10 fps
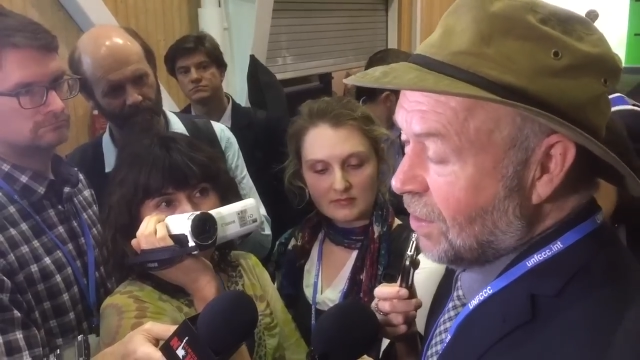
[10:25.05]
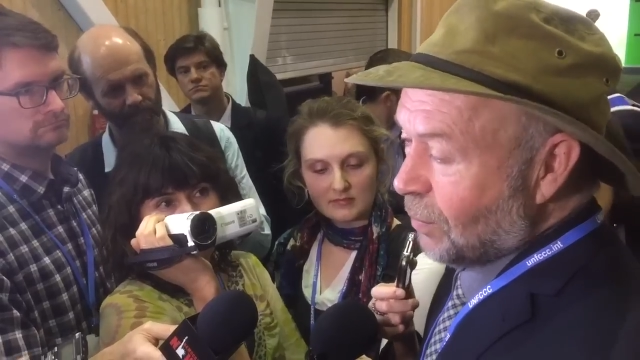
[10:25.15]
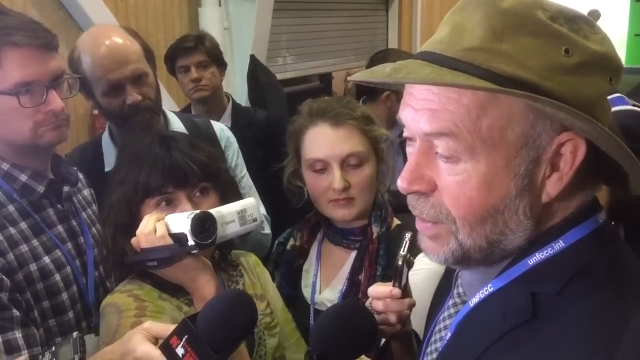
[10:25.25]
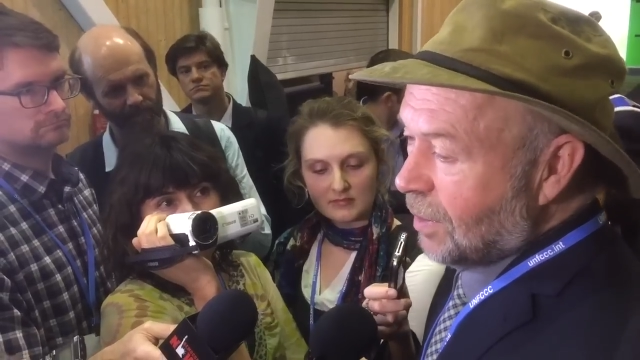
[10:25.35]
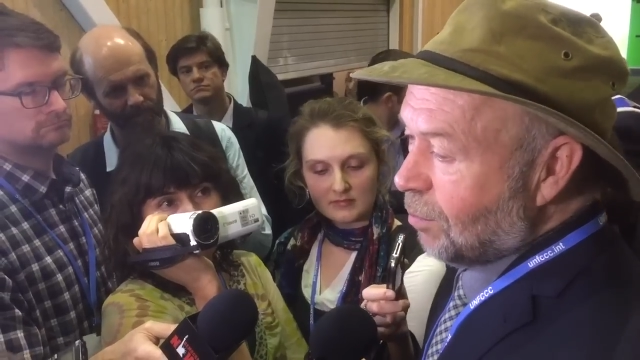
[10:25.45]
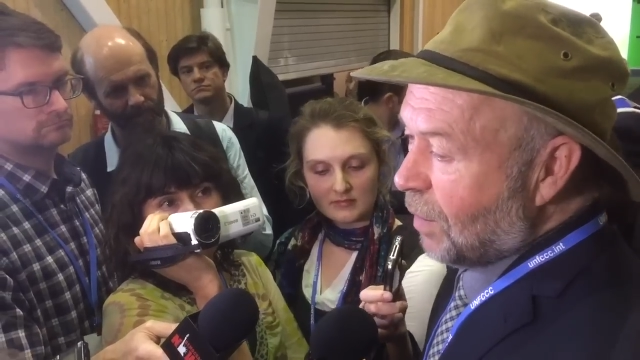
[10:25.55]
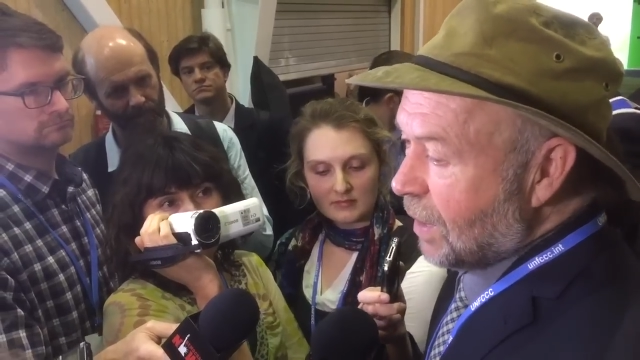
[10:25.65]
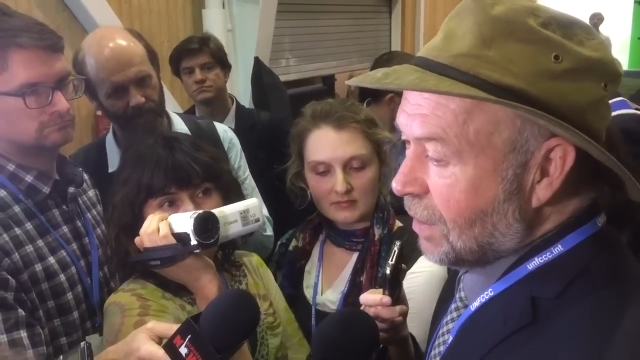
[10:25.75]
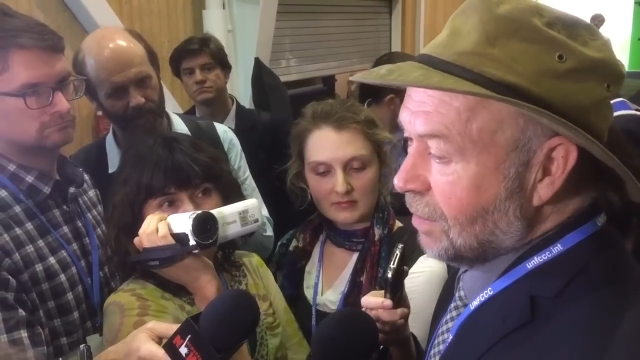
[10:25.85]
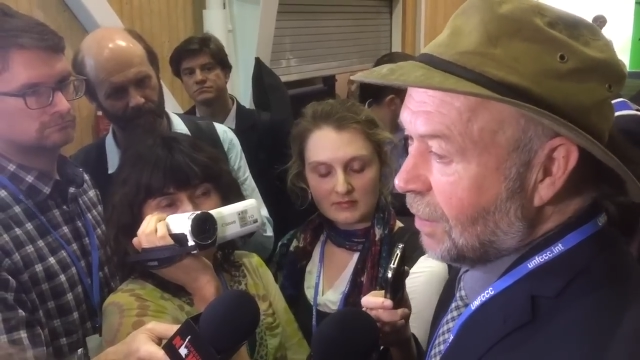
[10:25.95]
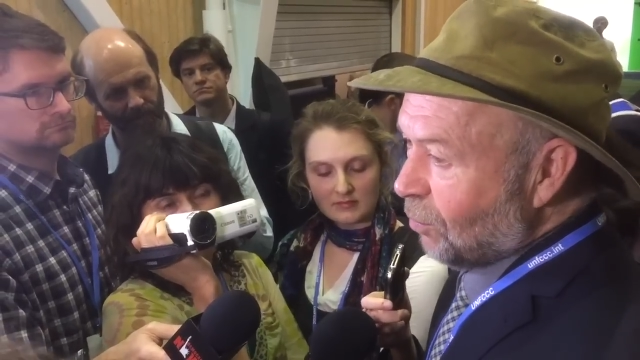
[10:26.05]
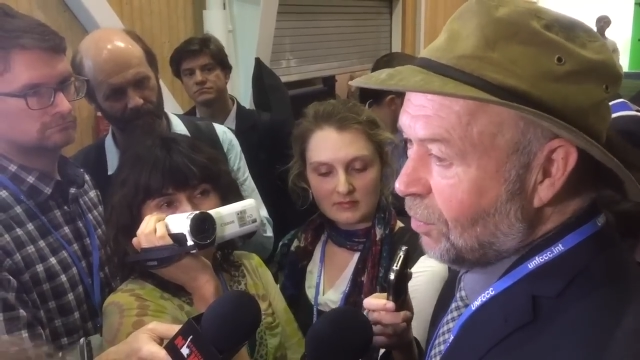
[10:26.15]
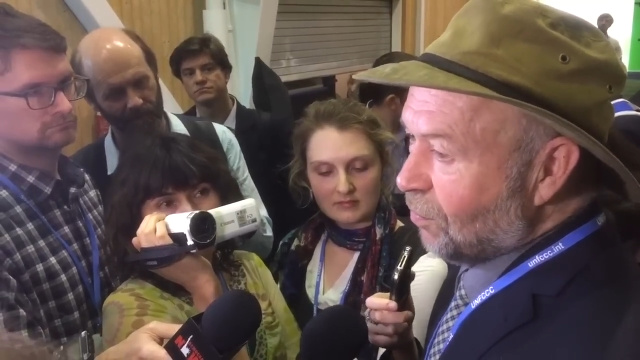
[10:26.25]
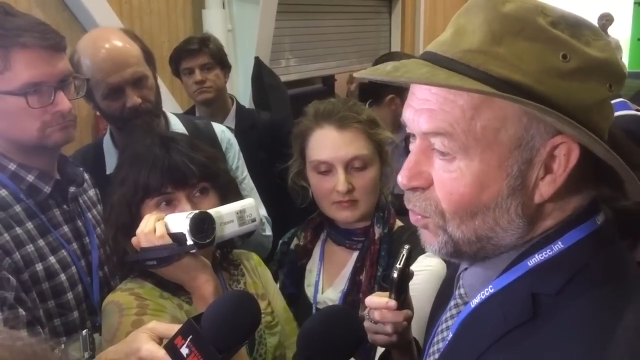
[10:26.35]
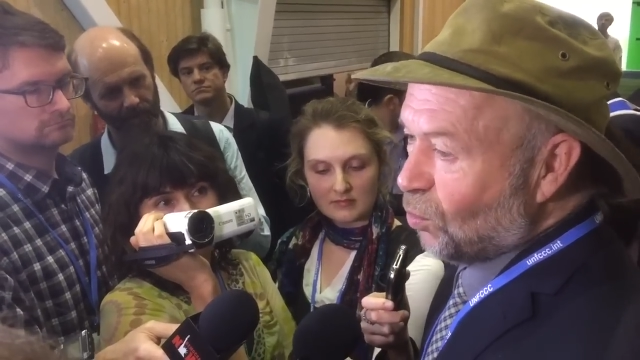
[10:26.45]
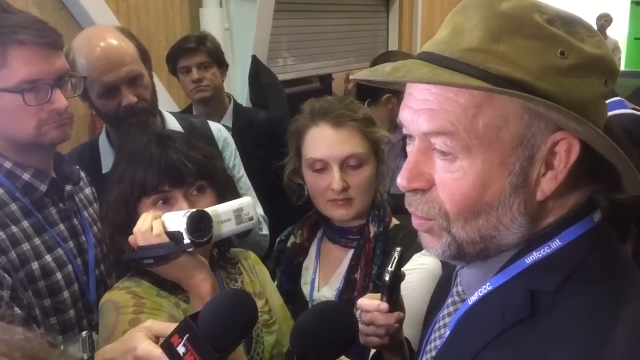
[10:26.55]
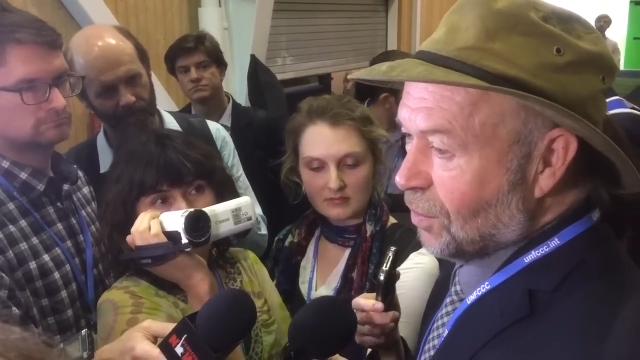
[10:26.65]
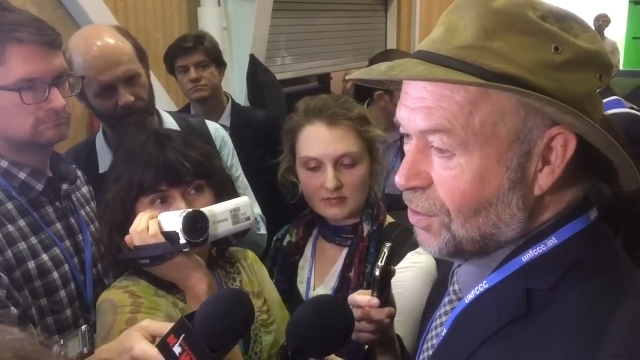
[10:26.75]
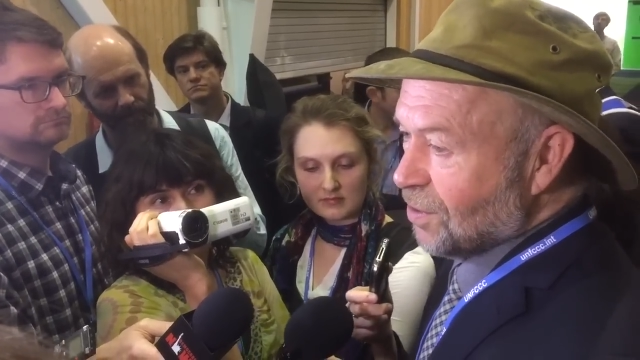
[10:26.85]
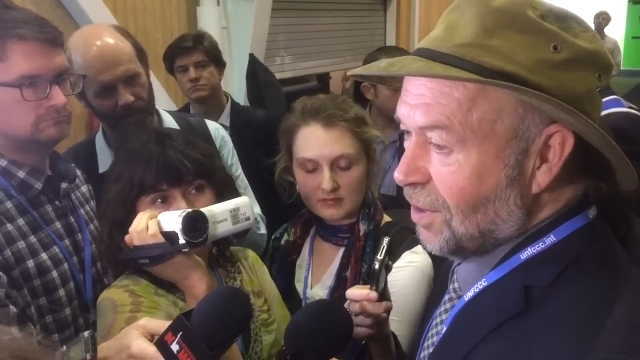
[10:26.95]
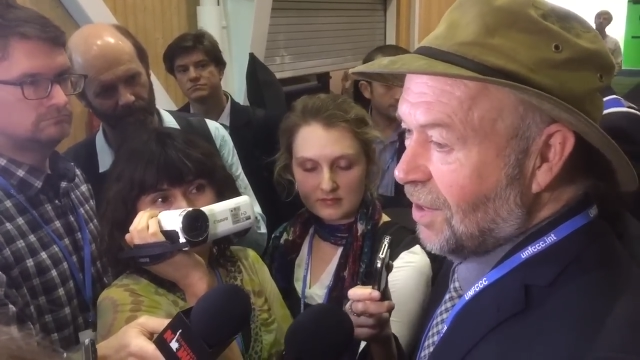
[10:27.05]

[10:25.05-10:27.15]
Speaker 1: we can make liquid fuels,